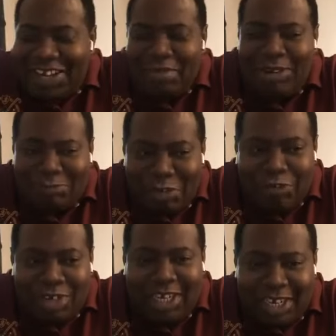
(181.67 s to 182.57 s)
I'm
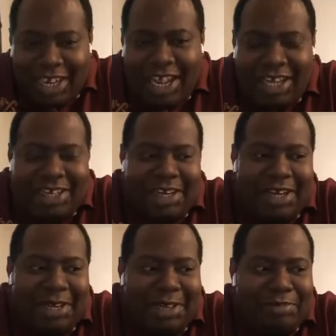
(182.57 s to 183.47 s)
involved in a
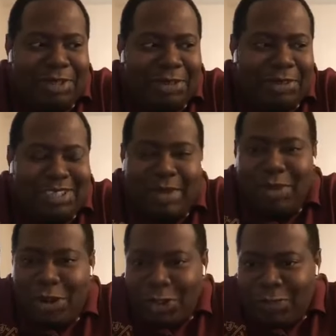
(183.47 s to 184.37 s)
lot because I'm
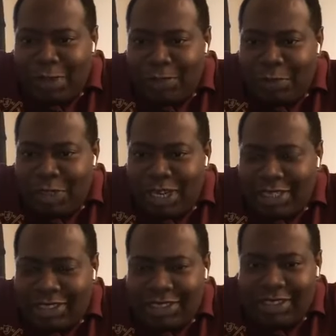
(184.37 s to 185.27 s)
one of those people
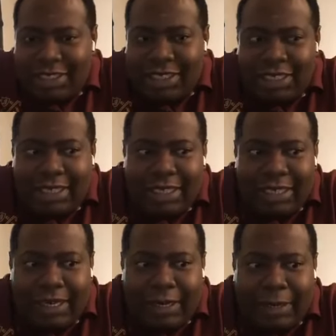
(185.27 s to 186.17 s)
that,
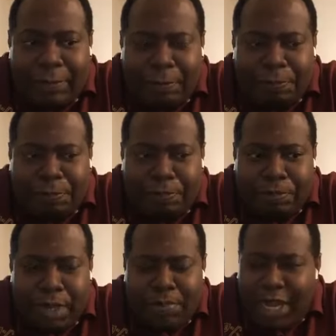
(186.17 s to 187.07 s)

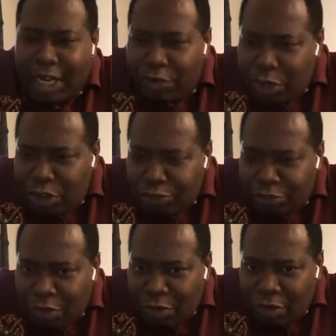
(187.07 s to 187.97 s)
by the grace of
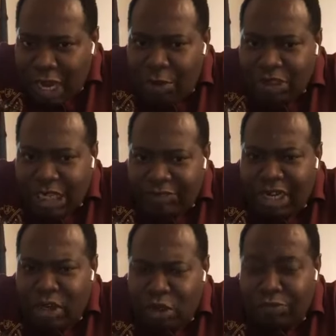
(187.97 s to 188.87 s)
God, I was given
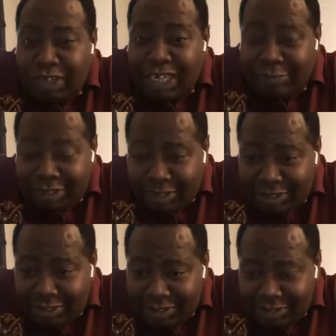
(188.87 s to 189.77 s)
a lot of
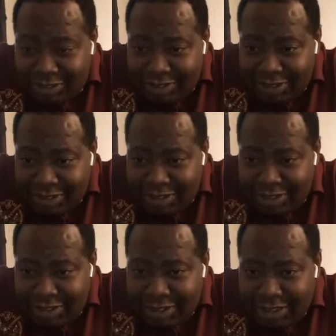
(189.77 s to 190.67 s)
gifts.
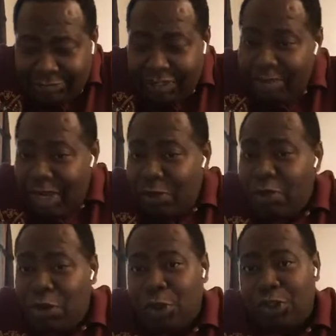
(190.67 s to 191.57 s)
If anybody who
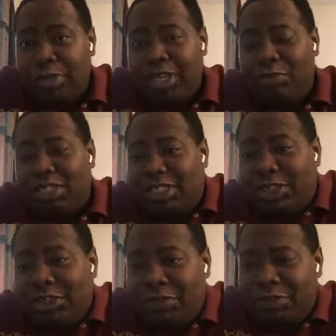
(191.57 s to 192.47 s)
knows me will
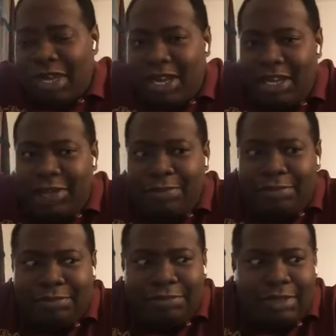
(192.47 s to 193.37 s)
tell you, I
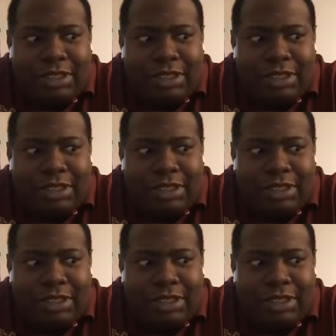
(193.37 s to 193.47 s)
am